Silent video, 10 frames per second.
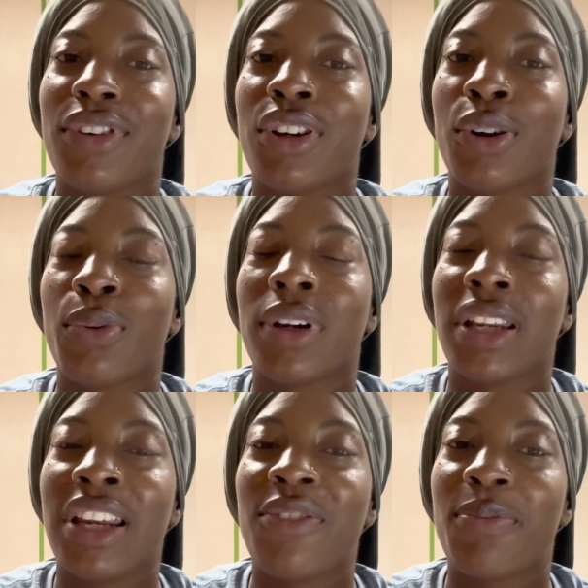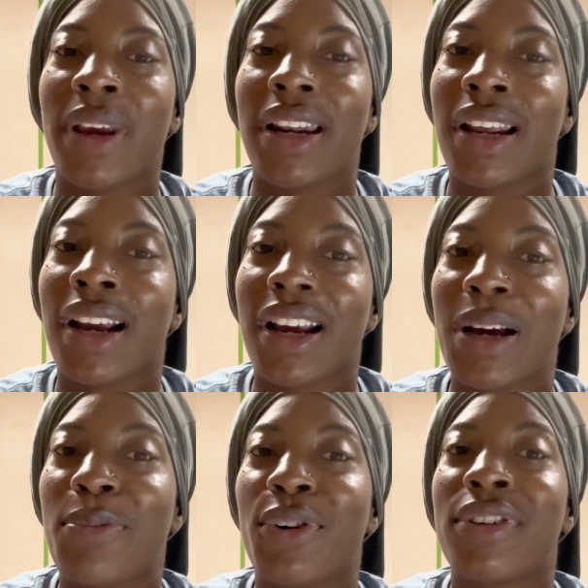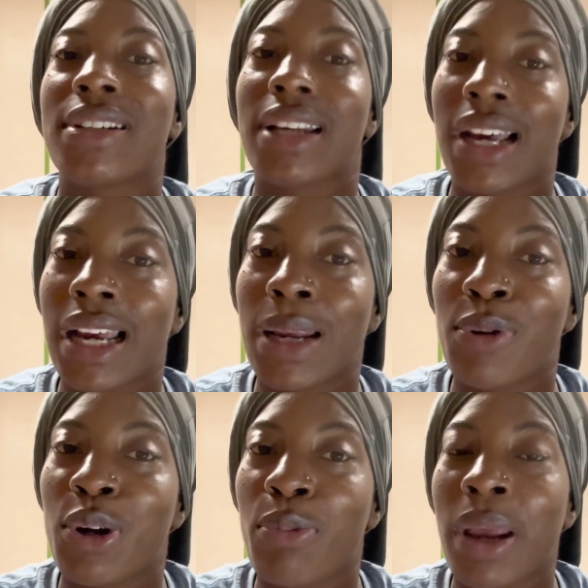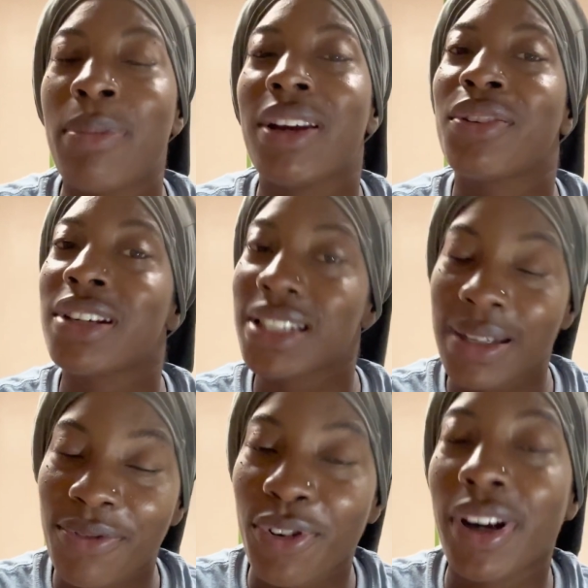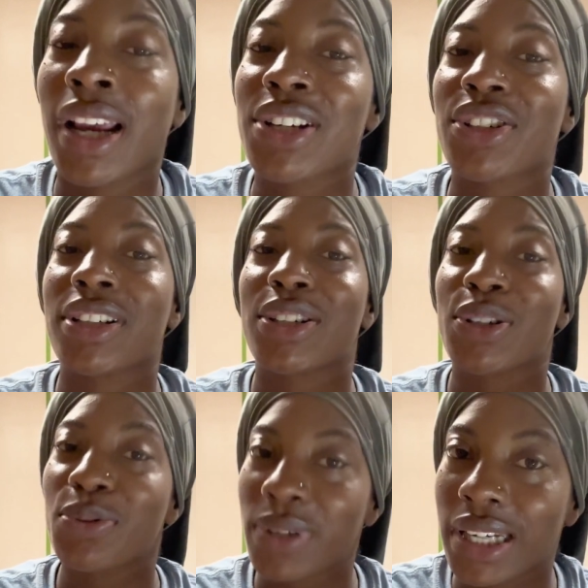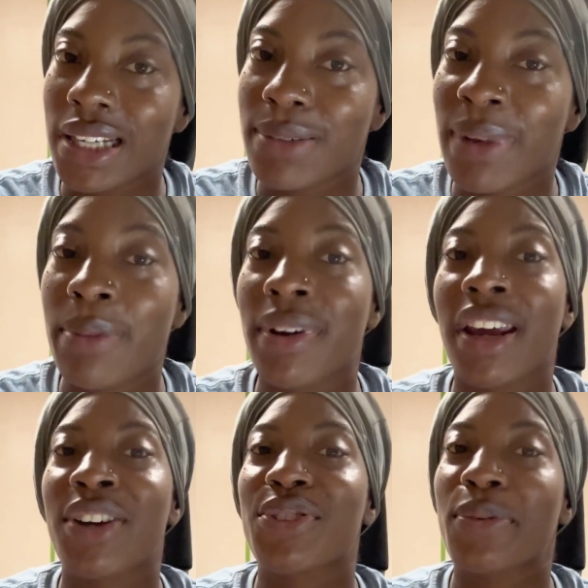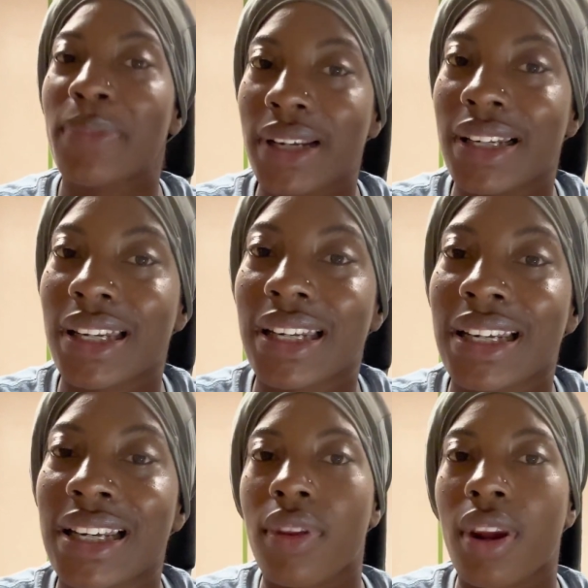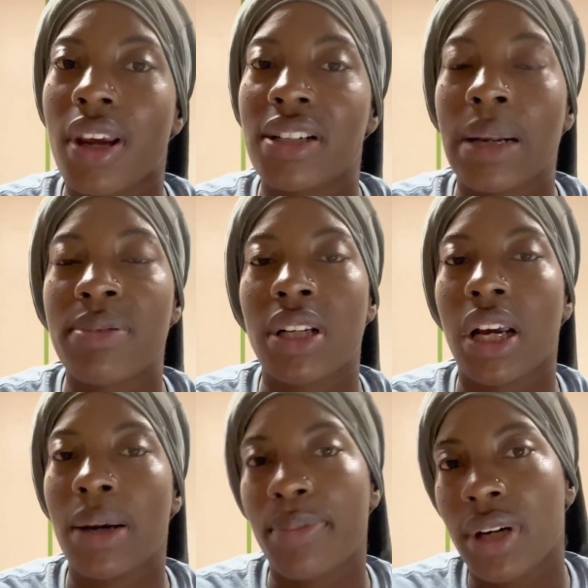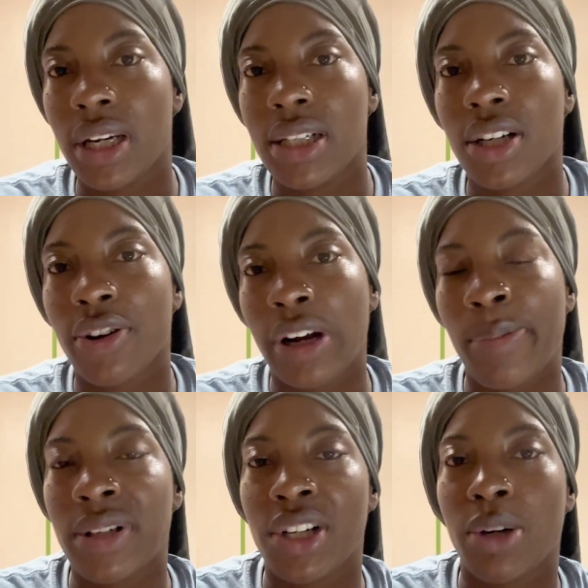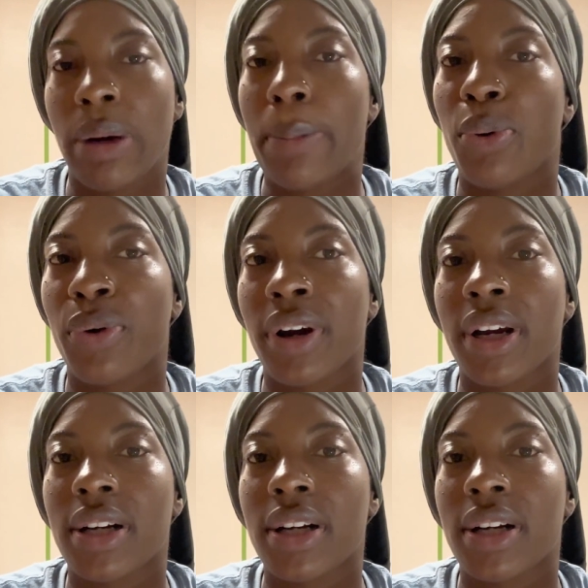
Your relief may not come on time. You may be on the ship for an extra 2 weeks, maybe an extra month. It's up to the company to hurry up and send your paperwork